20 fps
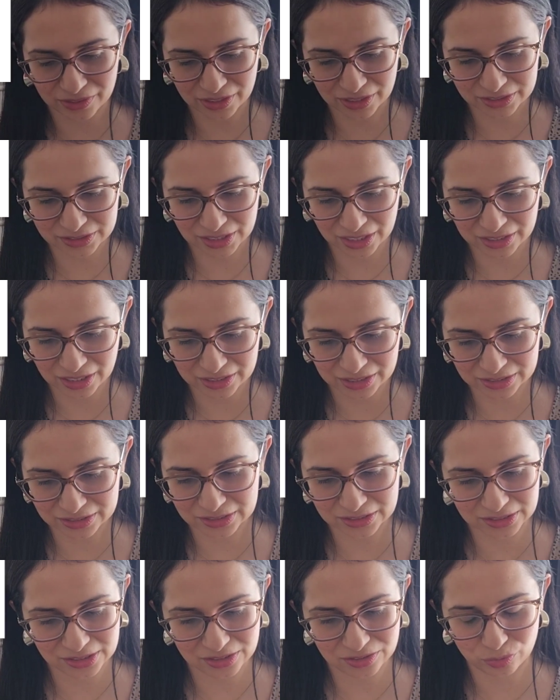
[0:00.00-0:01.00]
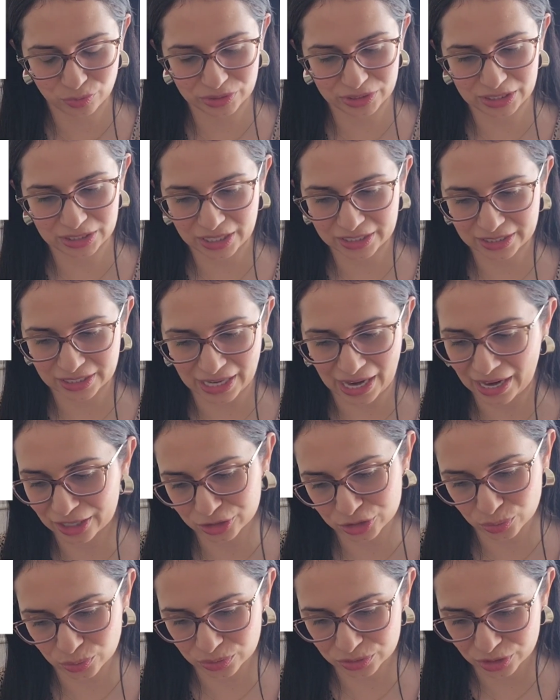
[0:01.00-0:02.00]
It said that this isn't really like an
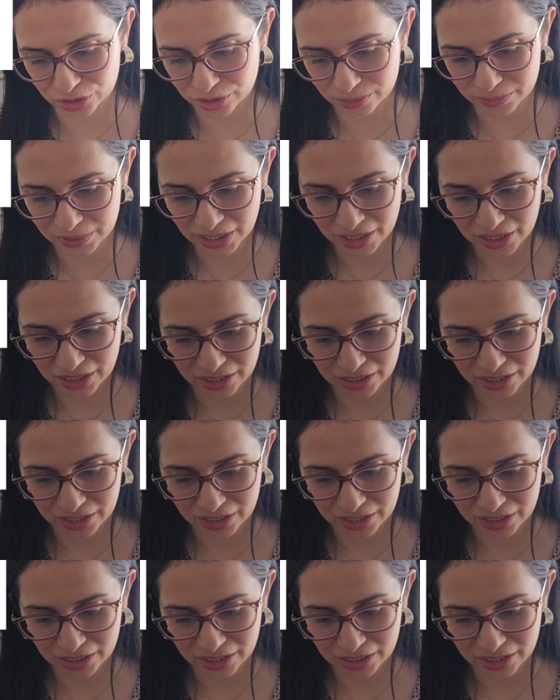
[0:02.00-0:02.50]
actual term.